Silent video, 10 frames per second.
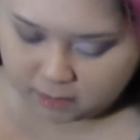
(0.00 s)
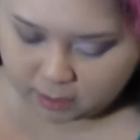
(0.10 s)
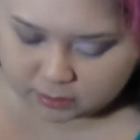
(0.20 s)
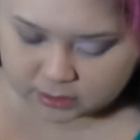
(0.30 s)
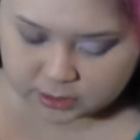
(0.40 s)
I
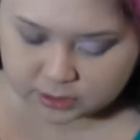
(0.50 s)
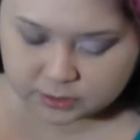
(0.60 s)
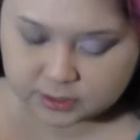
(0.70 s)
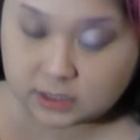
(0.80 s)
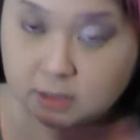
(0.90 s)
would suggest
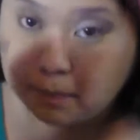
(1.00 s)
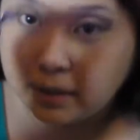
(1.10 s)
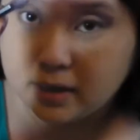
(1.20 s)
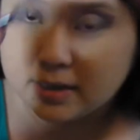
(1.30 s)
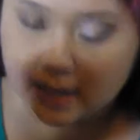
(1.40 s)
using the
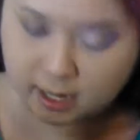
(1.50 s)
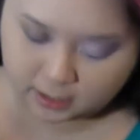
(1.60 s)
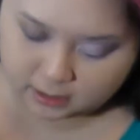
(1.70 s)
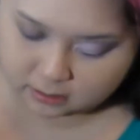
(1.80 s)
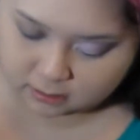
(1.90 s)
bigger
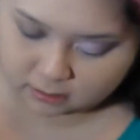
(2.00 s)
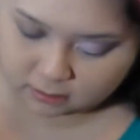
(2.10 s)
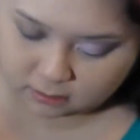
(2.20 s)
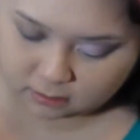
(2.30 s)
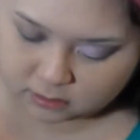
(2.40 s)
side
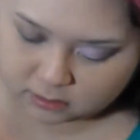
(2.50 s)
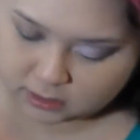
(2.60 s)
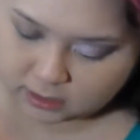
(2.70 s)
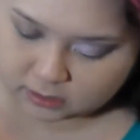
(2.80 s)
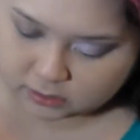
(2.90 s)
to
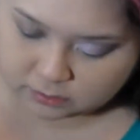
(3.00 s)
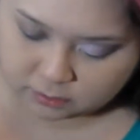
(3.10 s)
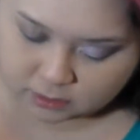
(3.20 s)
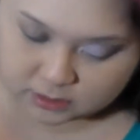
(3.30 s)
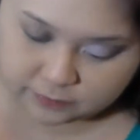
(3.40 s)
get to
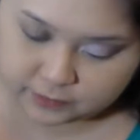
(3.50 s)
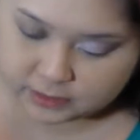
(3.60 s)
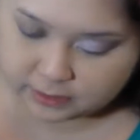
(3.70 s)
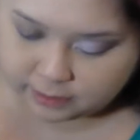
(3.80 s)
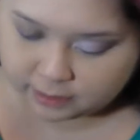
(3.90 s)
more surface
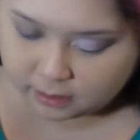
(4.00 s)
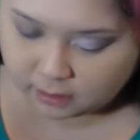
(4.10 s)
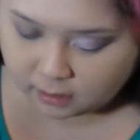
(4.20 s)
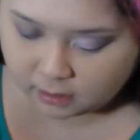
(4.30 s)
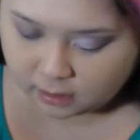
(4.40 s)
area,
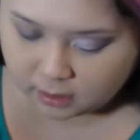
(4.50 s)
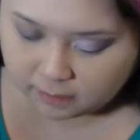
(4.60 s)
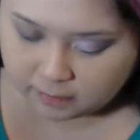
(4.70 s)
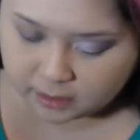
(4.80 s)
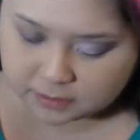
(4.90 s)

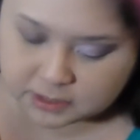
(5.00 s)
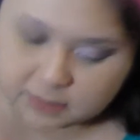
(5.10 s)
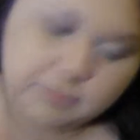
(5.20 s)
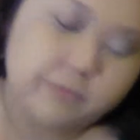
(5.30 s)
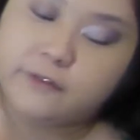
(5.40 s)
pick up some
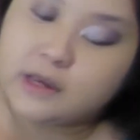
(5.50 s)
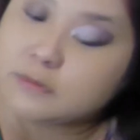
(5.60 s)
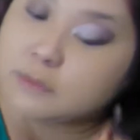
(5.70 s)
face